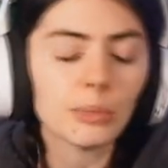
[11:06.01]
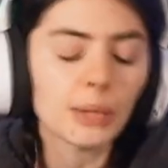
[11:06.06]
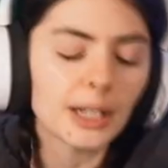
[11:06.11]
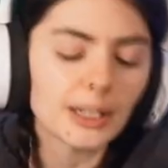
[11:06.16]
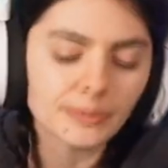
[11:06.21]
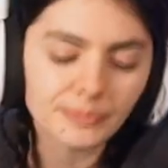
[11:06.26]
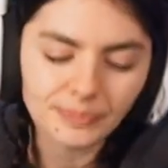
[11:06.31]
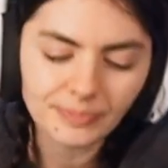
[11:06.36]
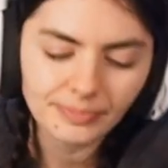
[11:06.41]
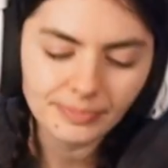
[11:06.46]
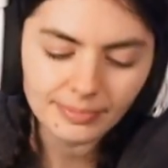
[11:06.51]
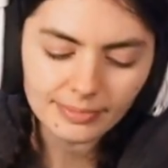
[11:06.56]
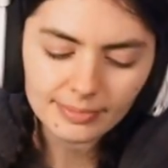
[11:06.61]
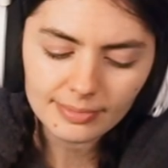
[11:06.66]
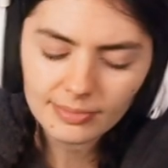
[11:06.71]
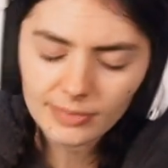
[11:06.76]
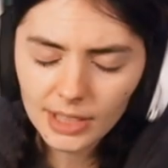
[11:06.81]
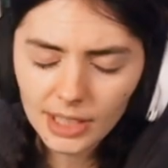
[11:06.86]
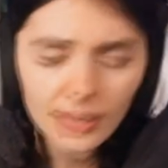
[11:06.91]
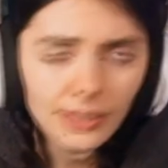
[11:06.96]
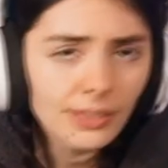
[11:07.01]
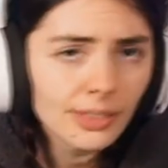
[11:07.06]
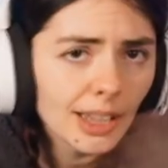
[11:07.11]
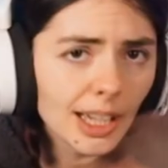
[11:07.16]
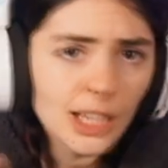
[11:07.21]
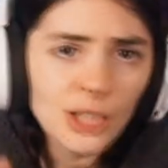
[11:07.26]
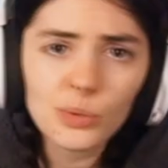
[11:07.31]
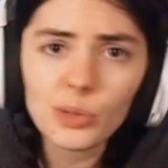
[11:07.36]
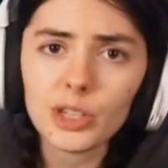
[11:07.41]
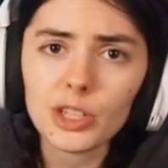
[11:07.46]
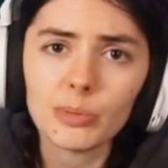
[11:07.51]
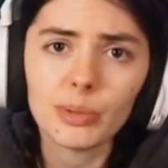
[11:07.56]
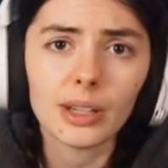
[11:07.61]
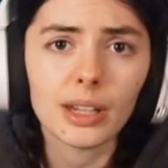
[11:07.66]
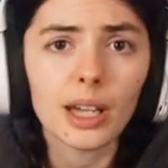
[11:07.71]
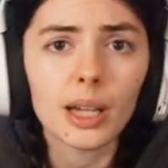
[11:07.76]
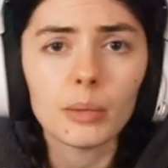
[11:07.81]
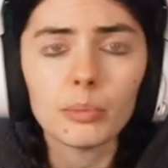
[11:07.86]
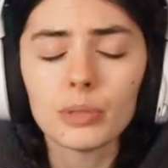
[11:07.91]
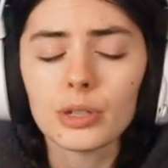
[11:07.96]
But that's what's
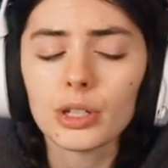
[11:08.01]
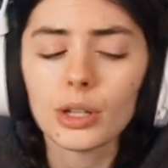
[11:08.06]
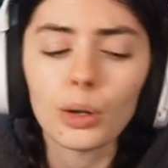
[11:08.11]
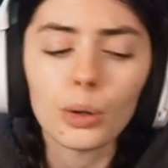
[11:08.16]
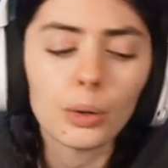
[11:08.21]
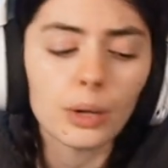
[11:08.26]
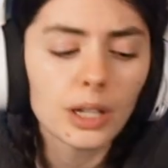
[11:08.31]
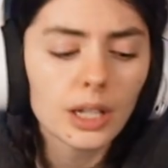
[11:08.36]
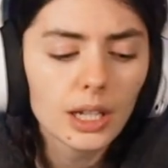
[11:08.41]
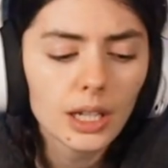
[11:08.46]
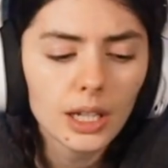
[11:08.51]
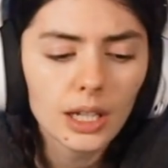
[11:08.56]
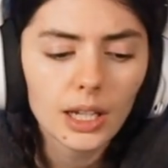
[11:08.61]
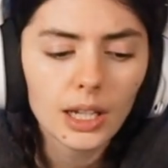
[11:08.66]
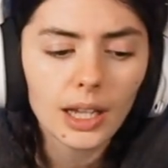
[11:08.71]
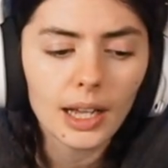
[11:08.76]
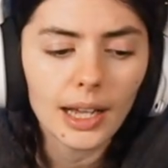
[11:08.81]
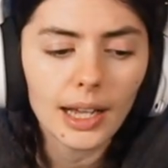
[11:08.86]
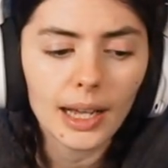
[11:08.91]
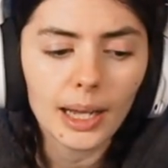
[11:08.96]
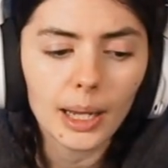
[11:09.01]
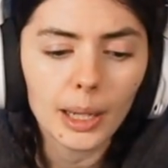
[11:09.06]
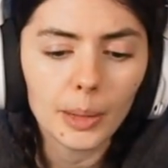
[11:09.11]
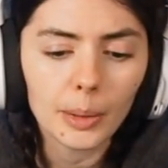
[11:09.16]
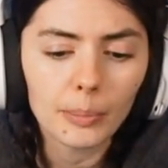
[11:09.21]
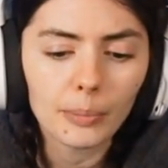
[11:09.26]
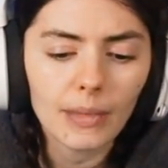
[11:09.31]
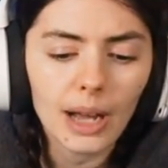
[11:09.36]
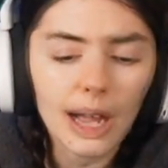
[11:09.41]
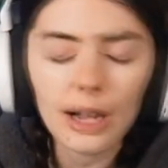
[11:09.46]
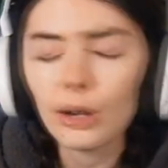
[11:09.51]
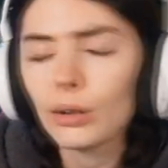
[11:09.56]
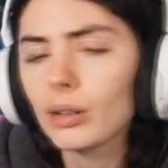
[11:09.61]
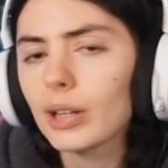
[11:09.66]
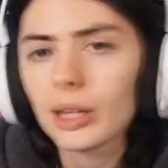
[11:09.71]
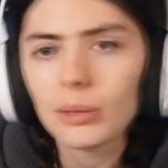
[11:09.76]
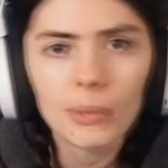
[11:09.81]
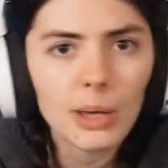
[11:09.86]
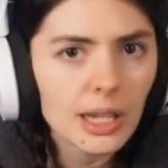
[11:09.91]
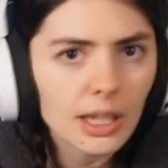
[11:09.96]
been up. So um, I don't
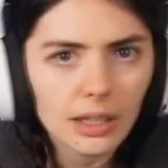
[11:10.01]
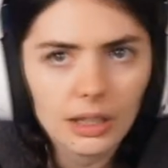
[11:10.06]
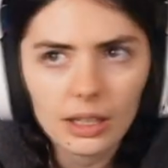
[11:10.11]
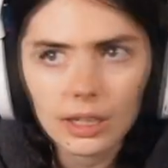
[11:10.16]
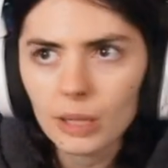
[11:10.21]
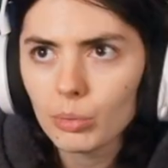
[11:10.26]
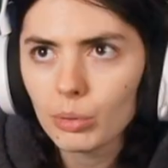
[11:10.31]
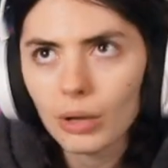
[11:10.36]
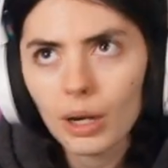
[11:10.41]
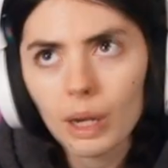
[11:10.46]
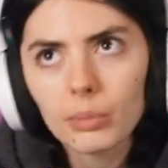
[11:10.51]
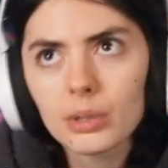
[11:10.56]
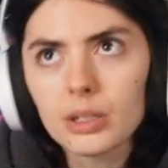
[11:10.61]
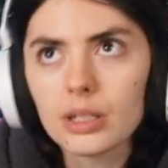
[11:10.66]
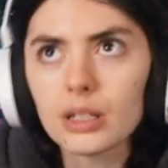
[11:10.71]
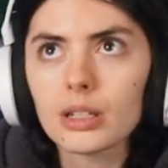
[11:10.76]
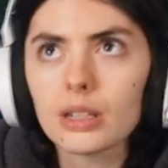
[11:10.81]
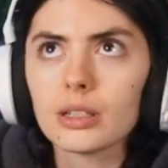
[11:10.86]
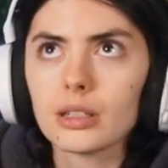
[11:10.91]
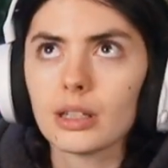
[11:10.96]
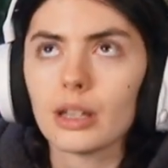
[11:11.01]
like making any promises.